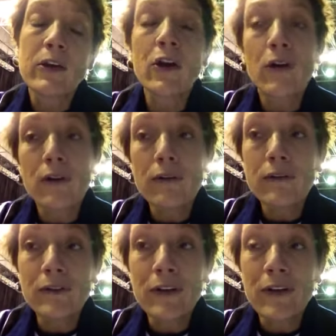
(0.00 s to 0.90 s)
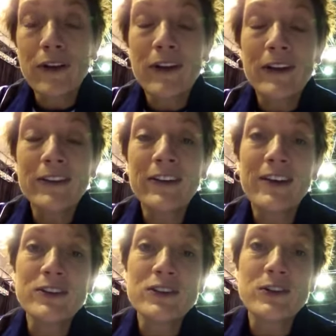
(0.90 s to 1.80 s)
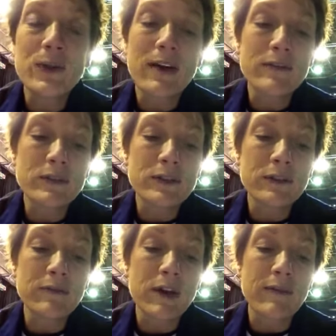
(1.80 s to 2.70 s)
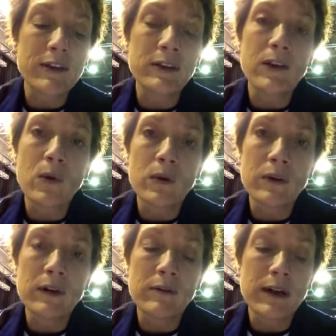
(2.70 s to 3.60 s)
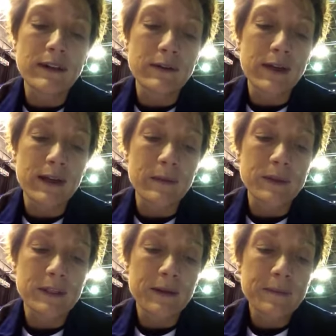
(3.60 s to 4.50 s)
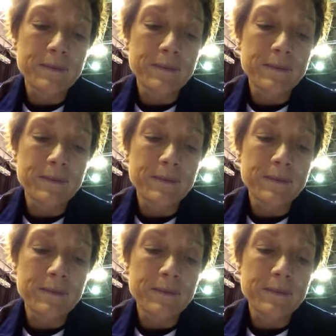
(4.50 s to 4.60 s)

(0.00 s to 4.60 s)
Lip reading: curves, tend to have their center of gravity lower around their hips.